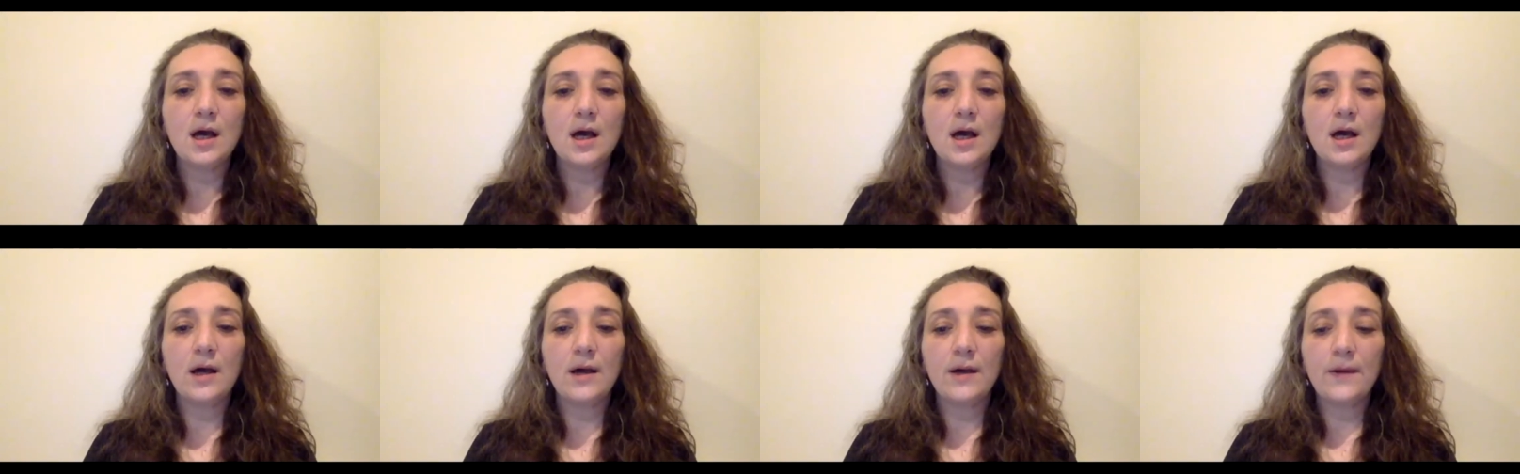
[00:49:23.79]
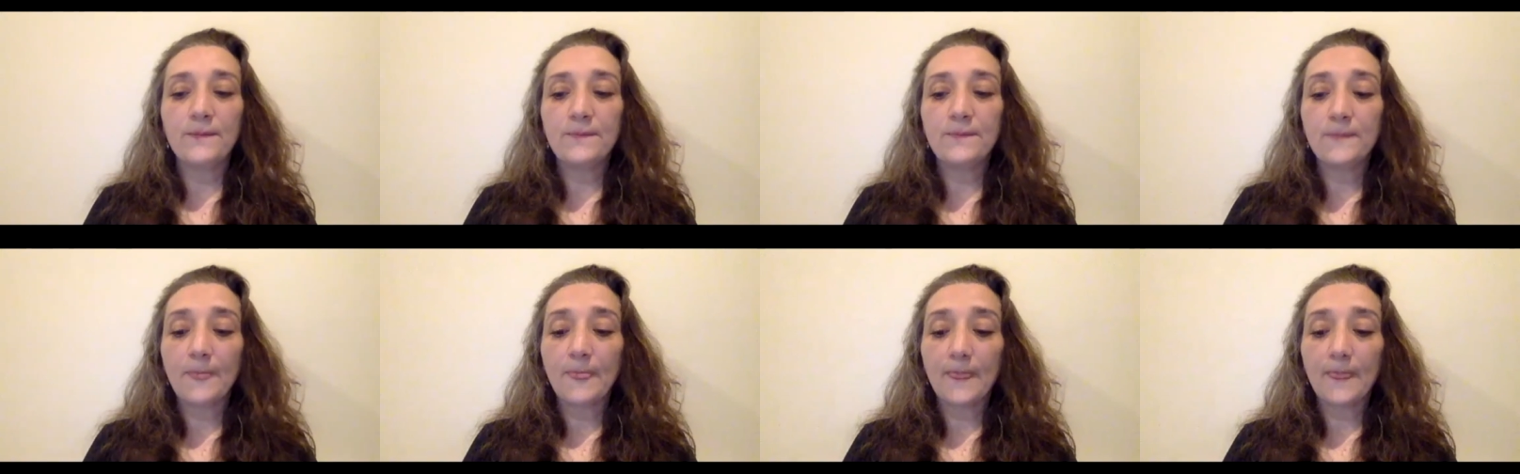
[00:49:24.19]

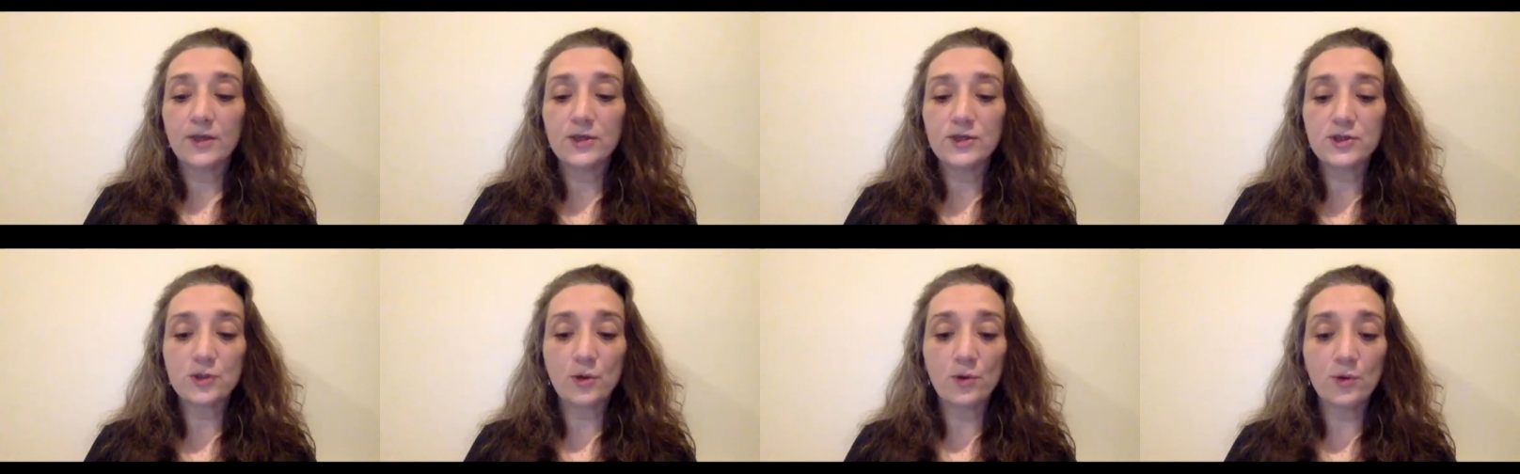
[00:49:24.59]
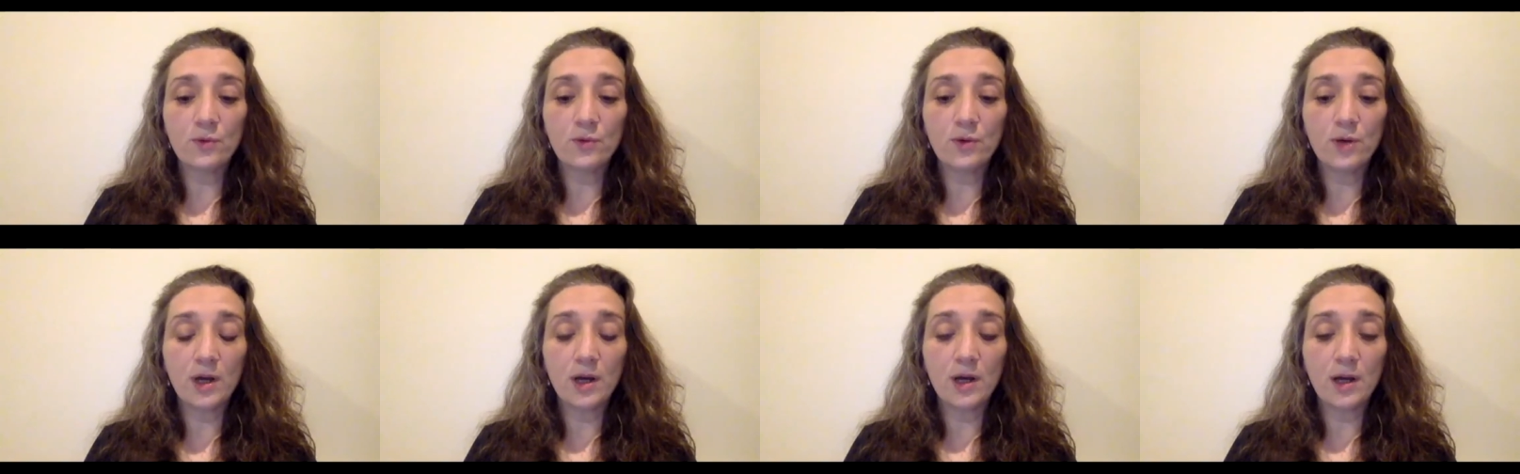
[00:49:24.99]
Um,
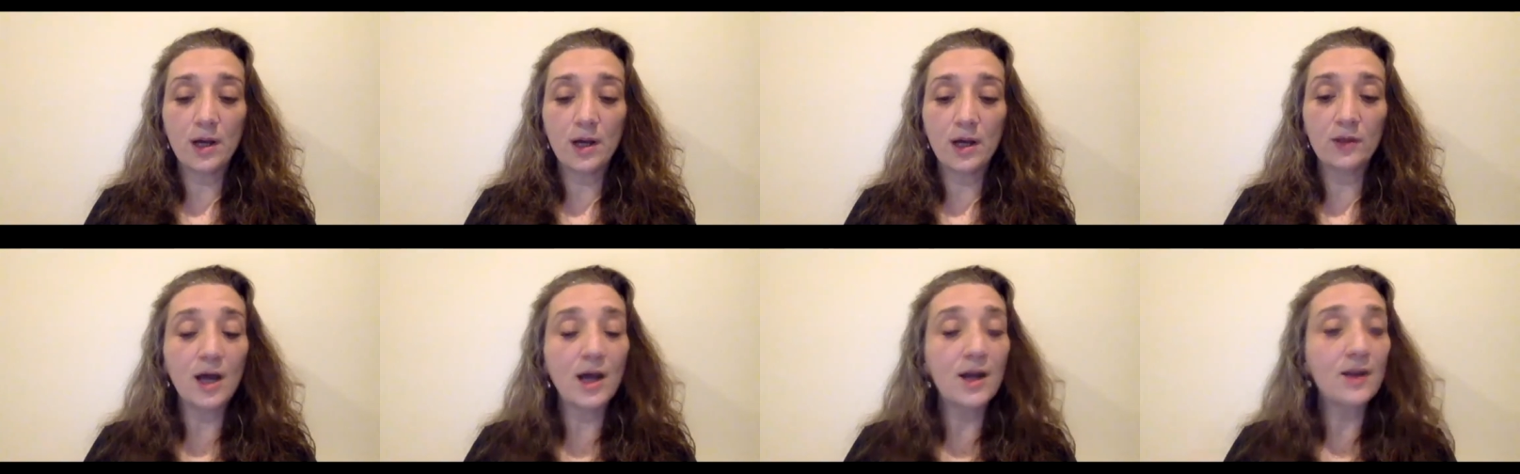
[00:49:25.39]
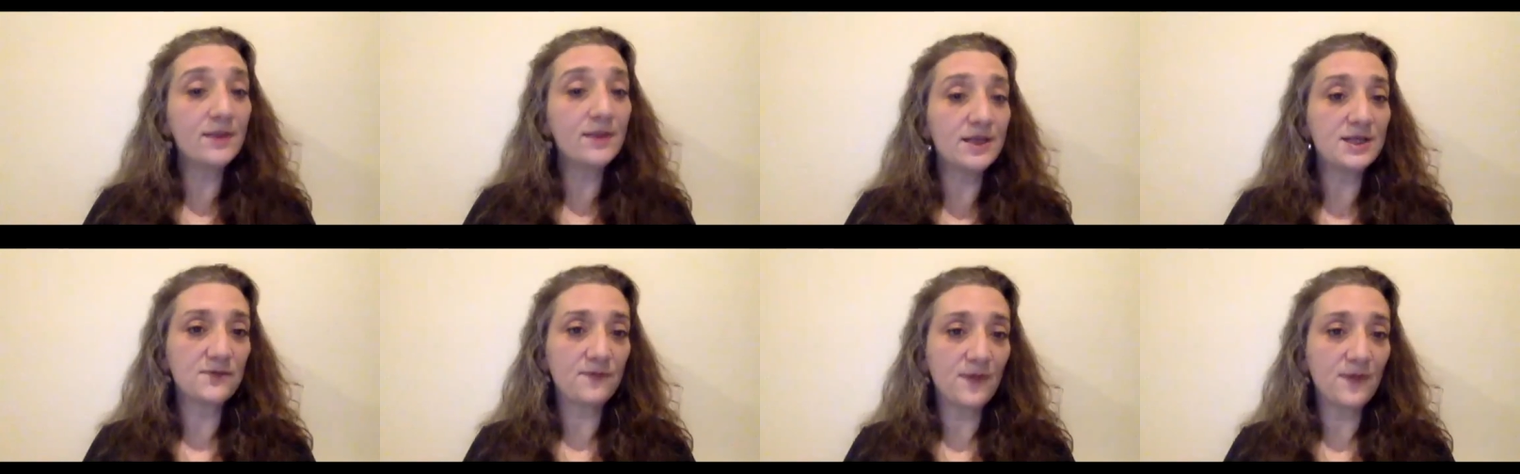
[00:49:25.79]
so uh, a lot of
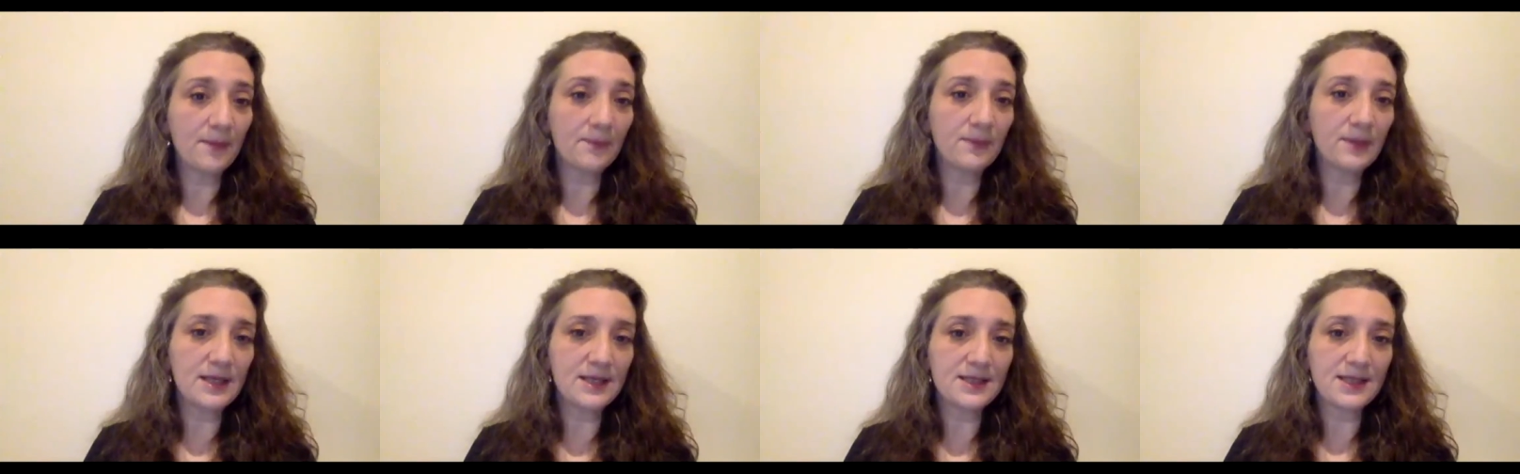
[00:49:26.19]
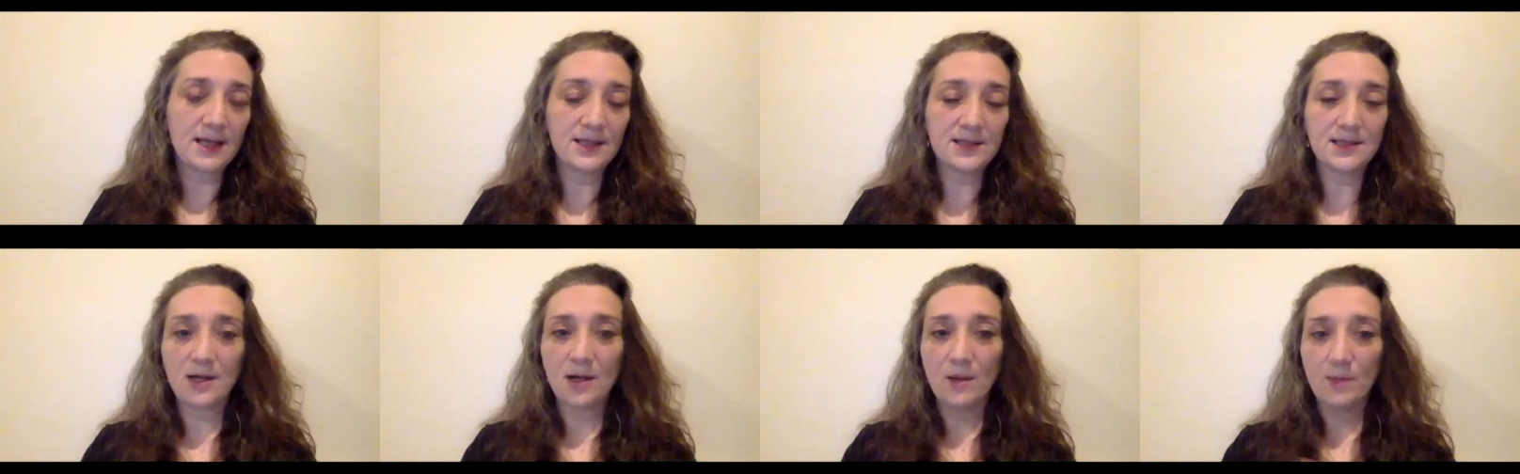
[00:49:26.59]
these families
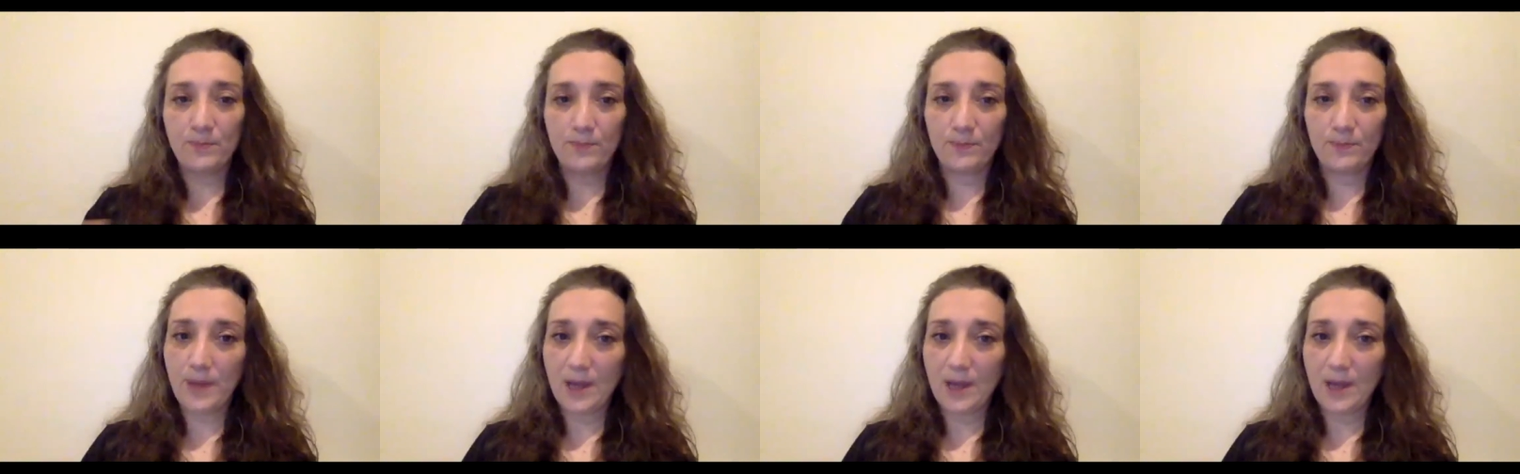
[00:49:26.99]
ended up